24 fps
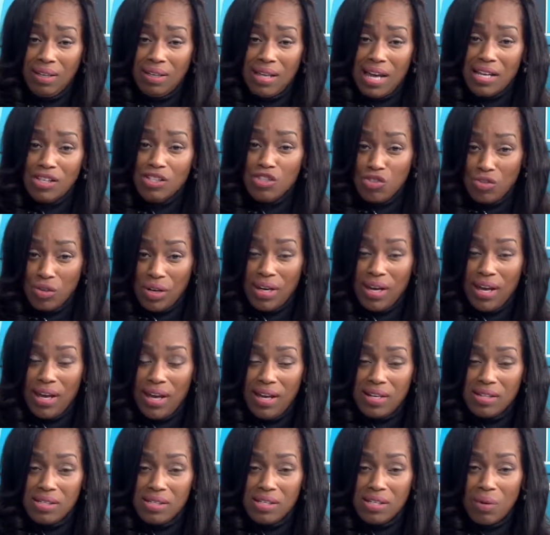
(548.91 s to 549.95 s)
That's straight
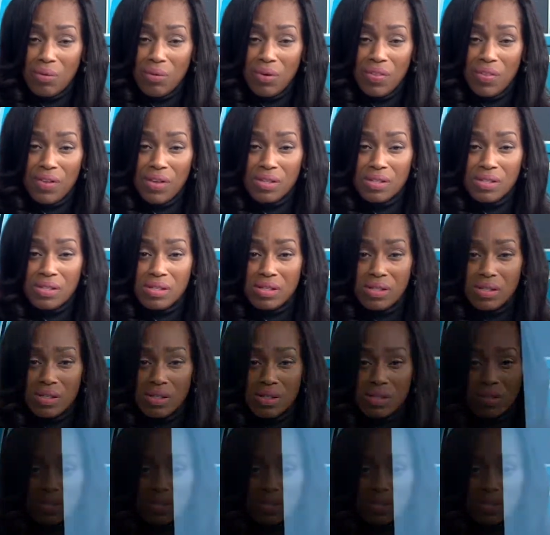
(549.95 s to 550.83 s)
ahead. Stay with us.